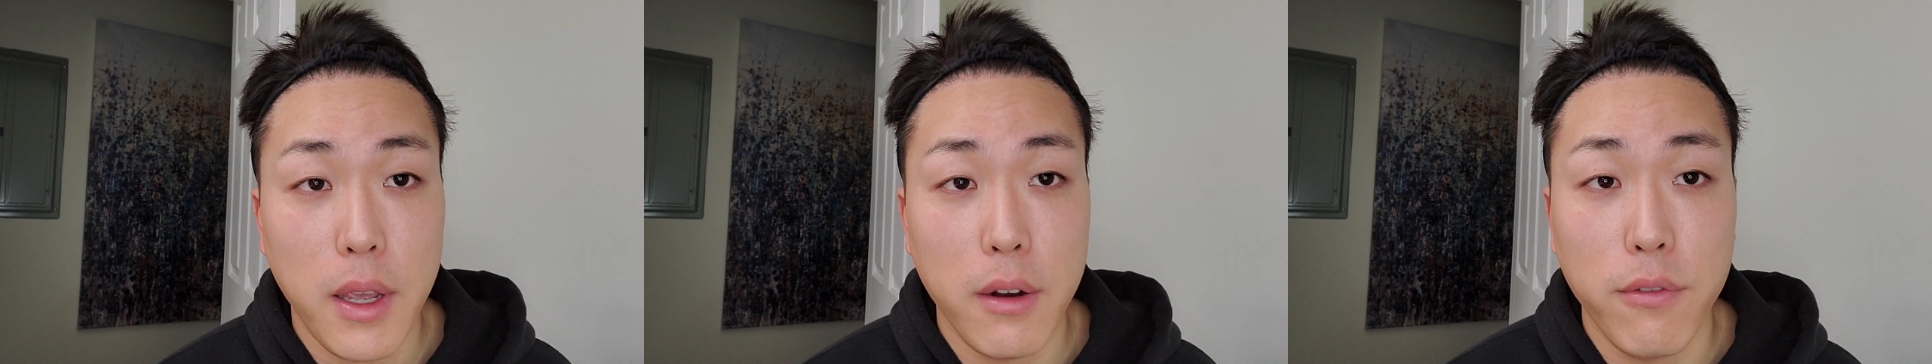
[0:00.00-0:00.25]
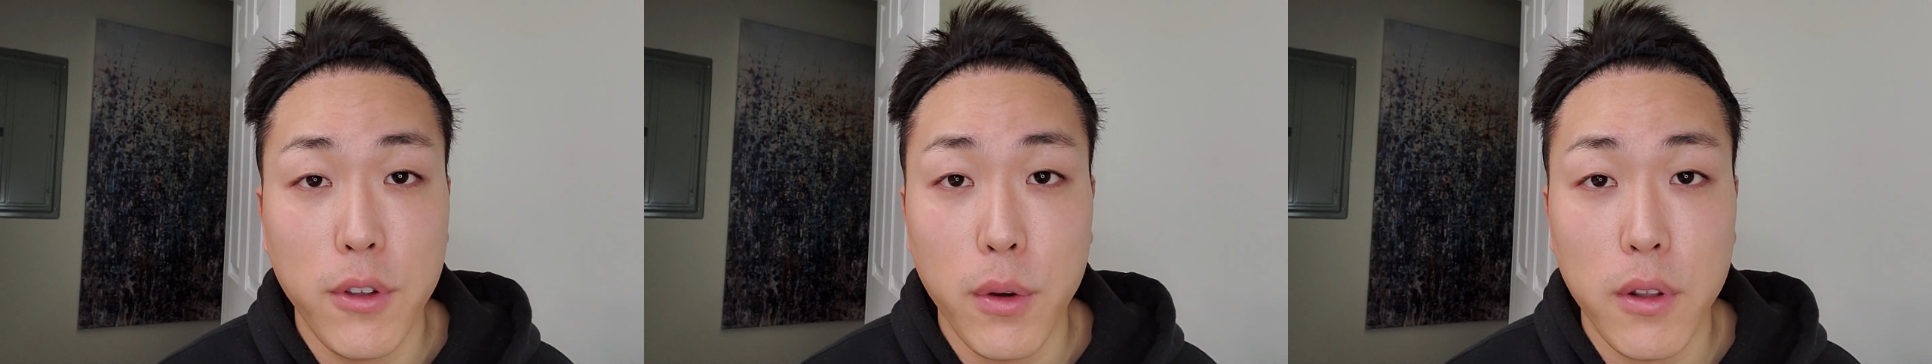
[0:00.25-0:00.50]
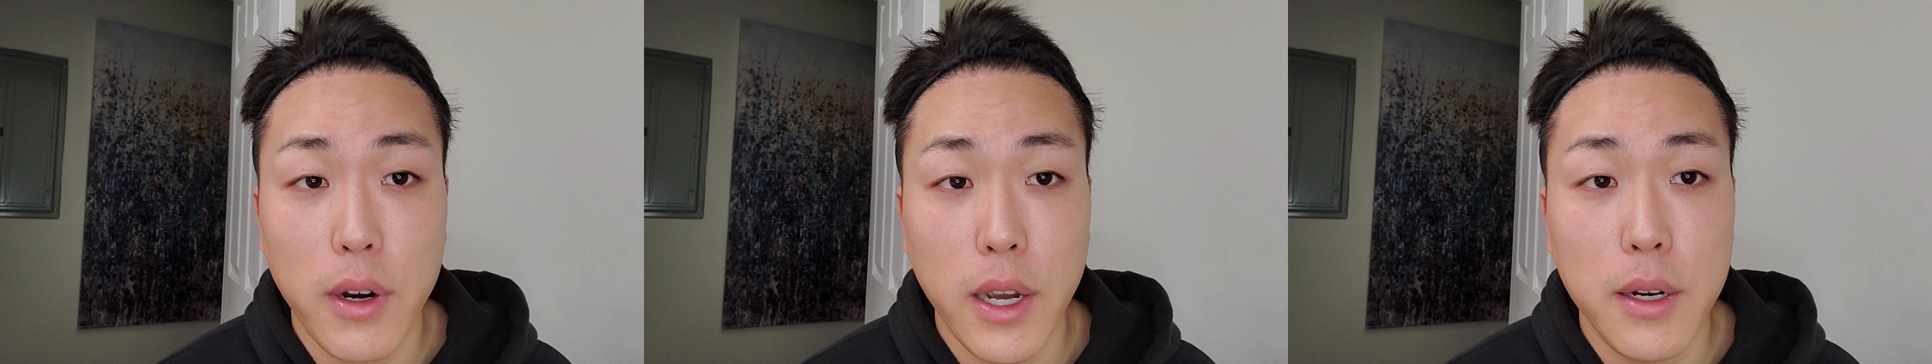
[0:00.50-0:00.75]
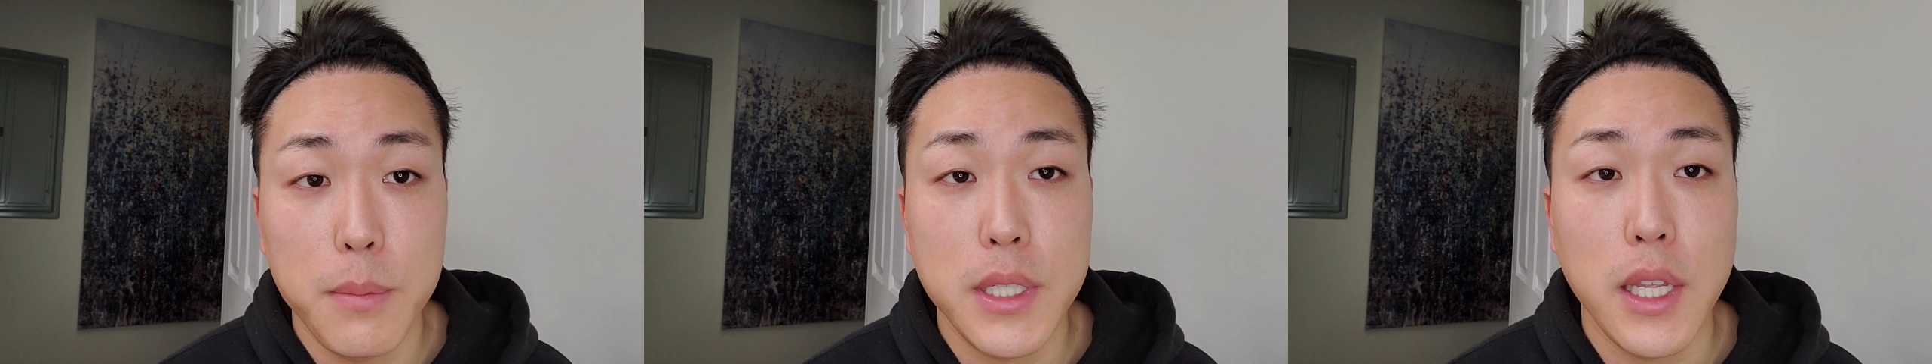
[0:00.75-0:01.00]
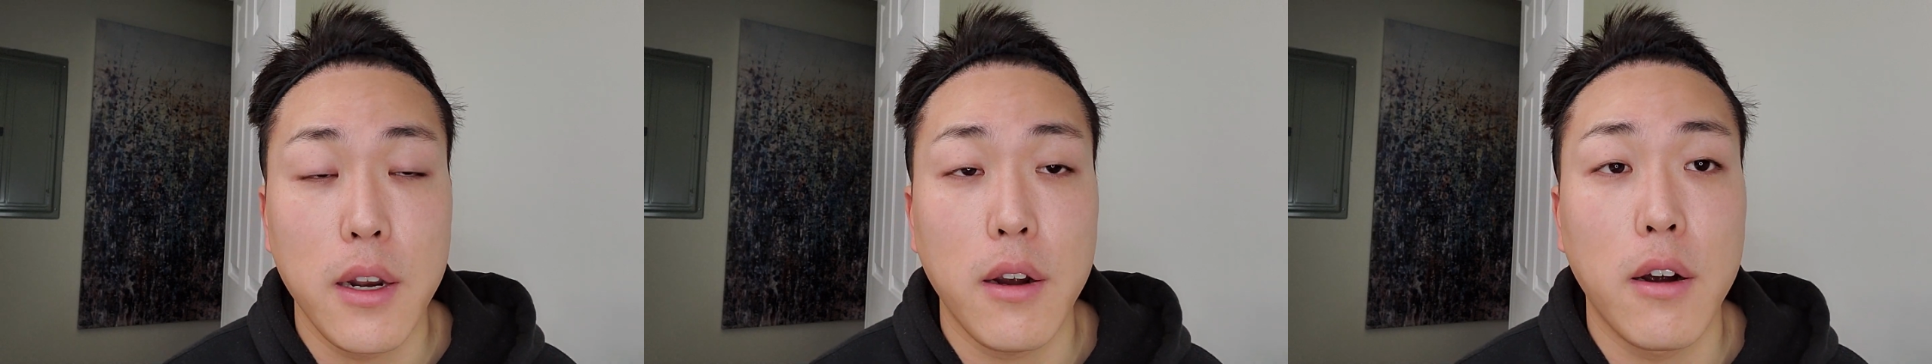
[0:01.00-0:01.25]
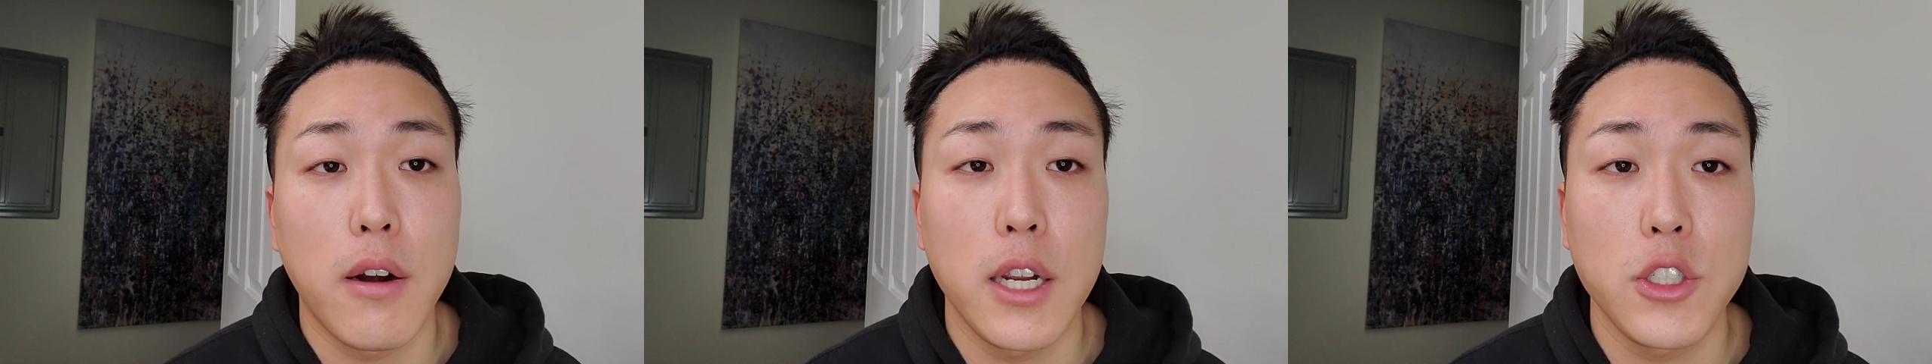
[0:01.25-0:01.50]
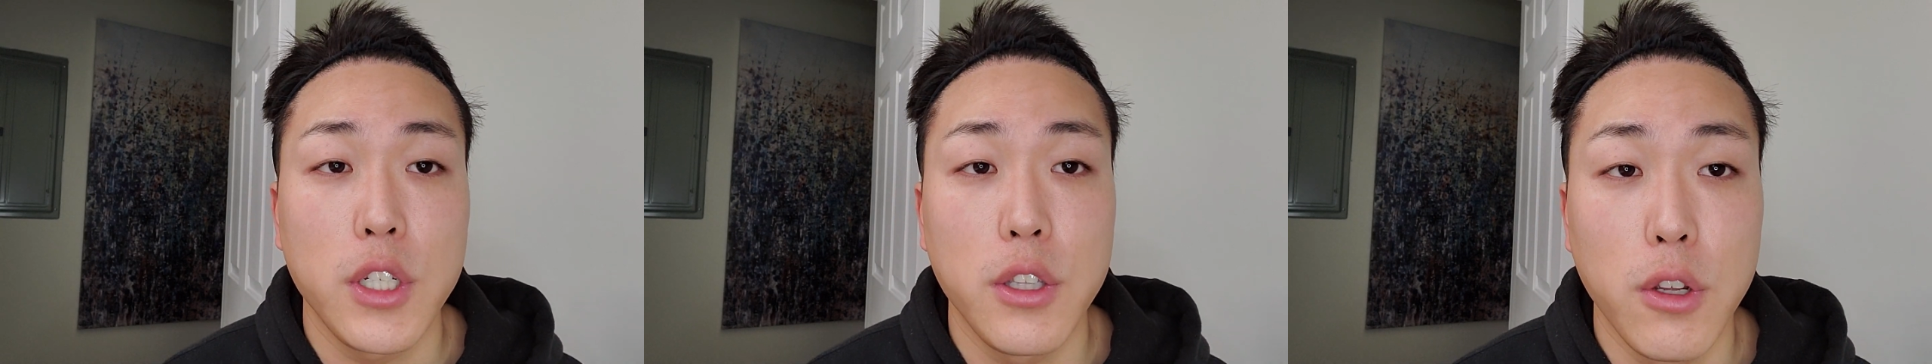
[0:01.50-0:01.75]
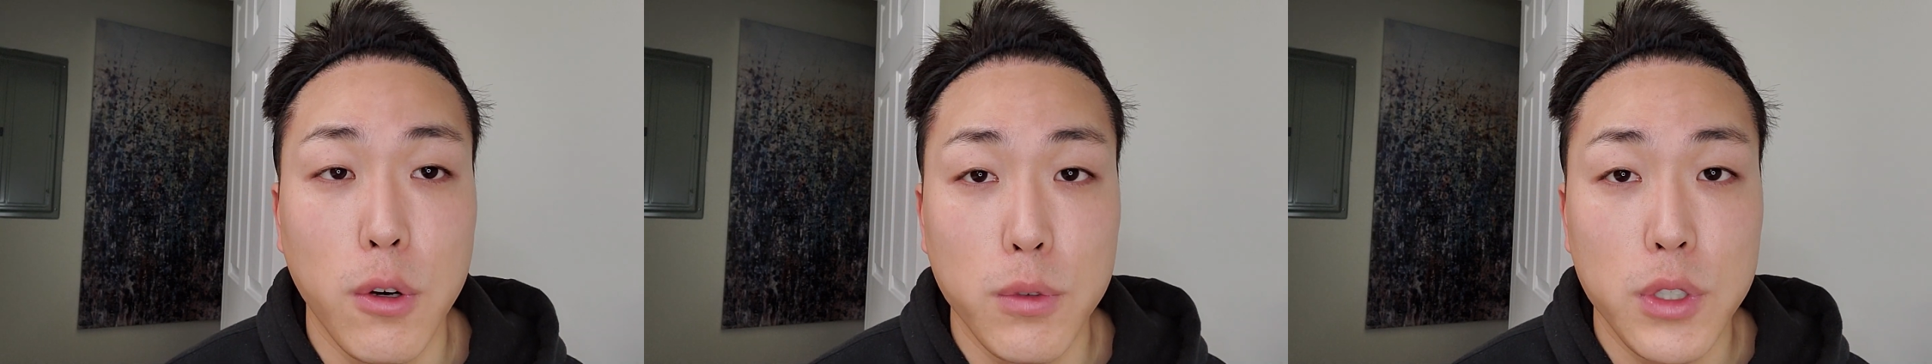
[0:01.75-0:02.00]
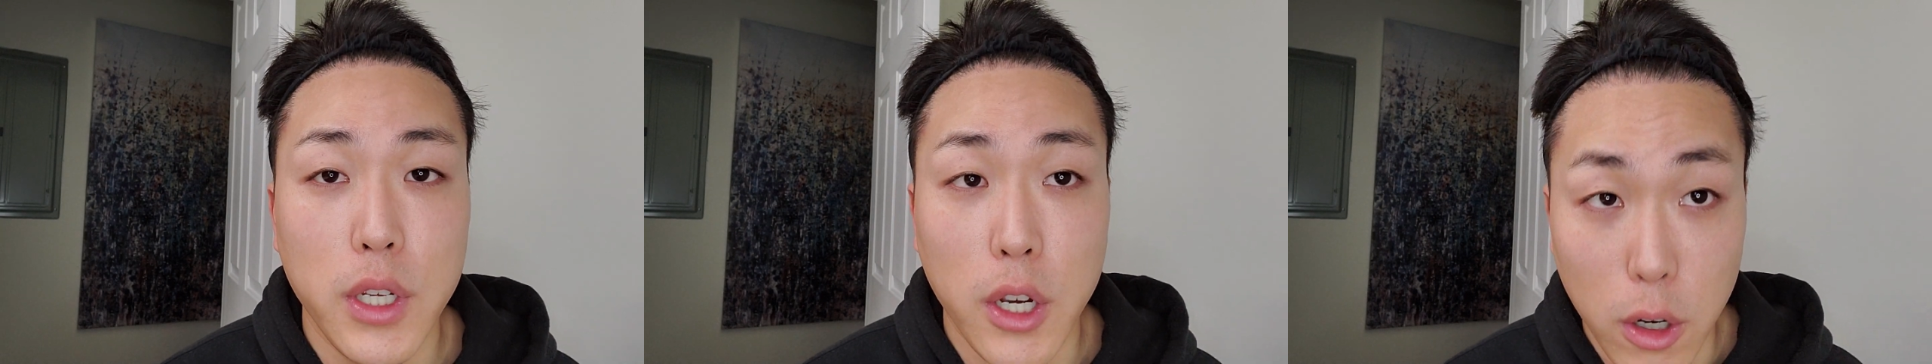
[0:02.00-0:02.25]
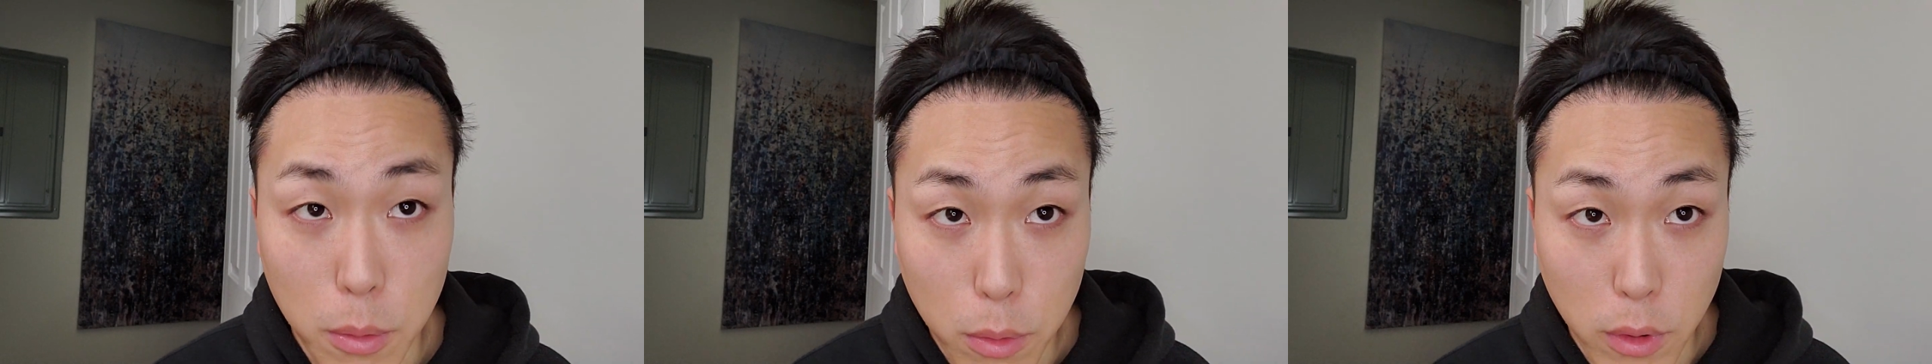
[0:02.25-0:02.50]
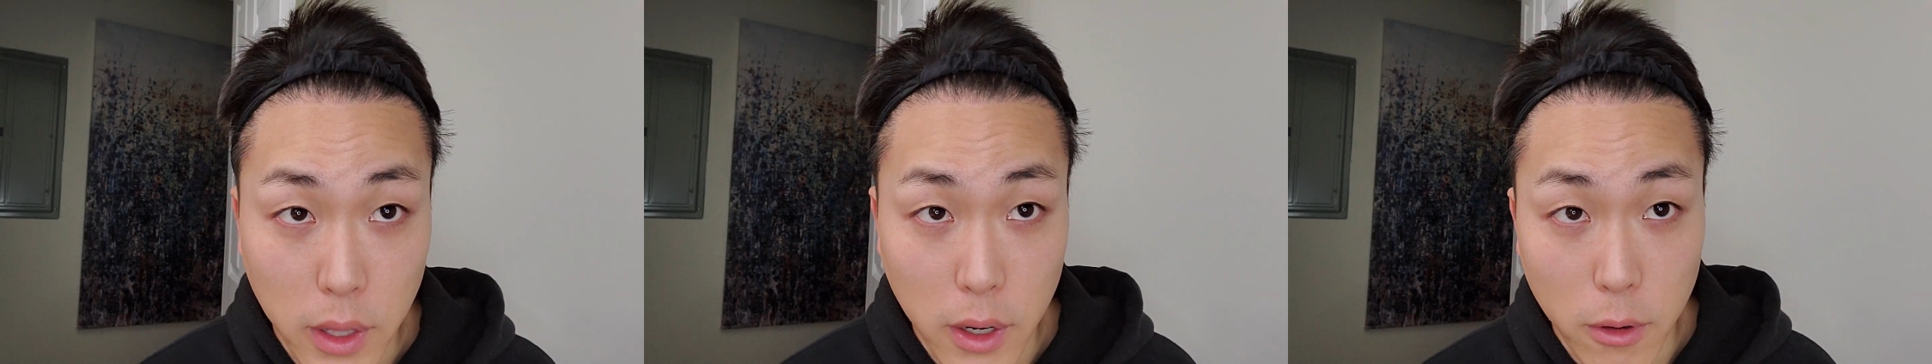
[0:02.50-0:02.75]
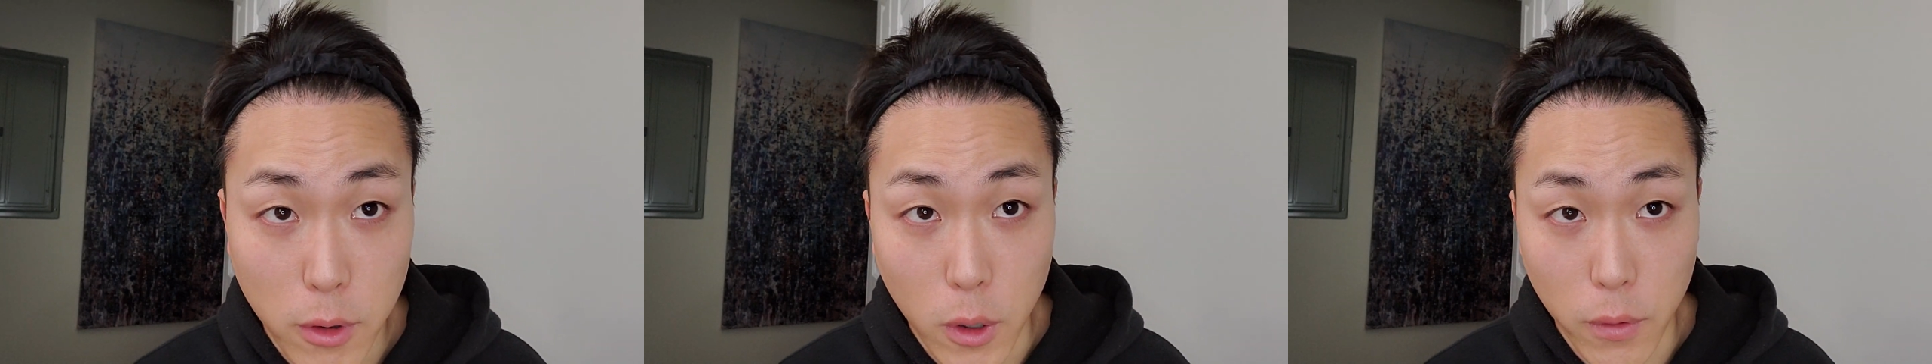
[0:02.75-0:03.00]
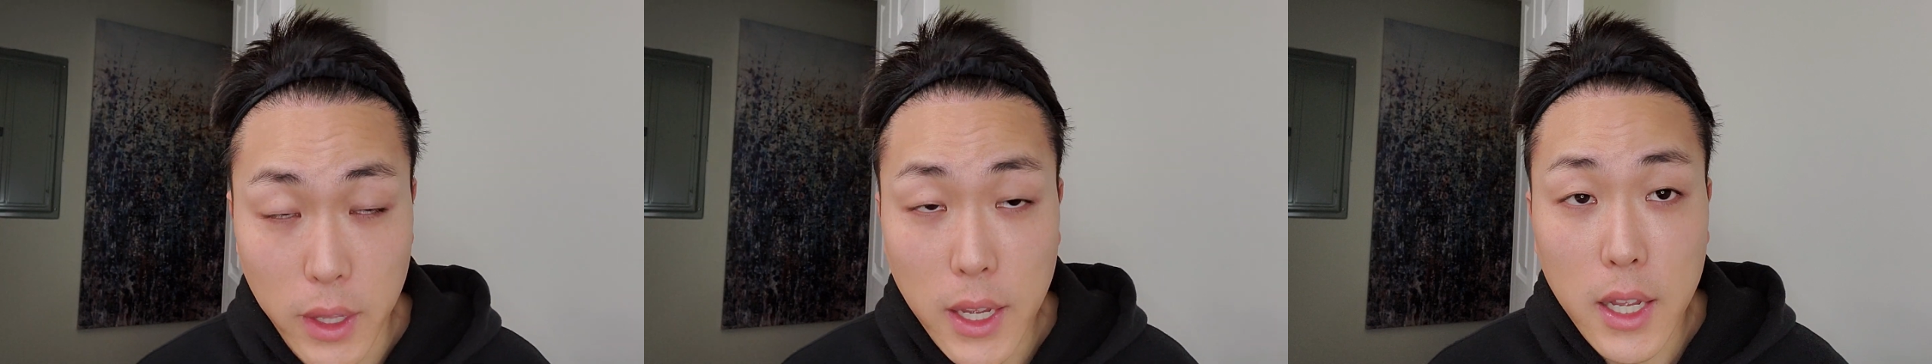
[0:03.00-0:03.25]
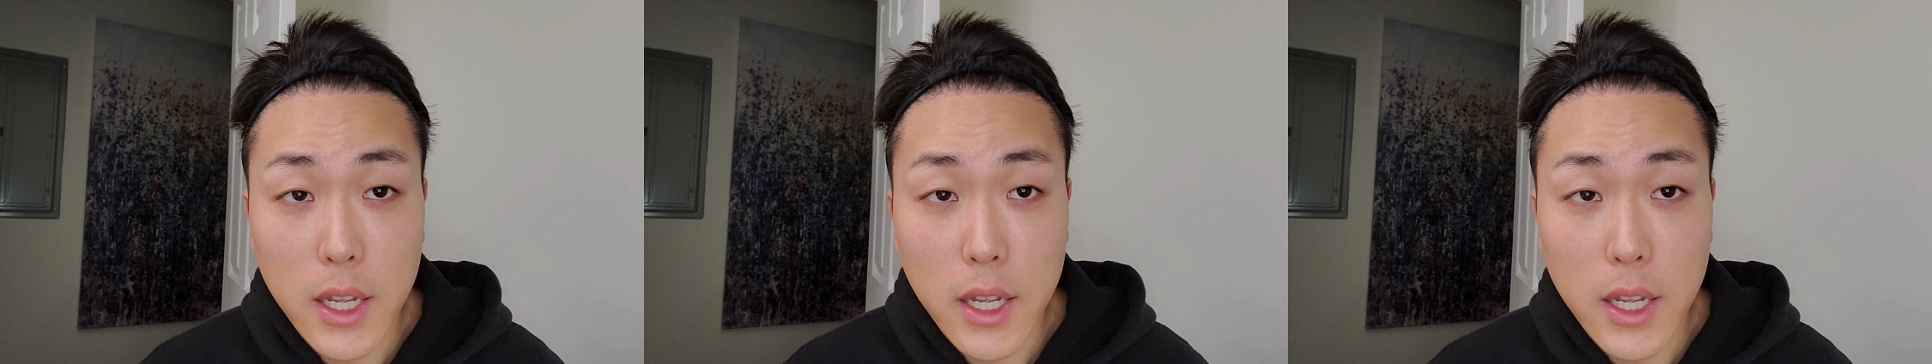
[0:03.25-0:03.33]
and a few other items that are actually known to help with hair growth.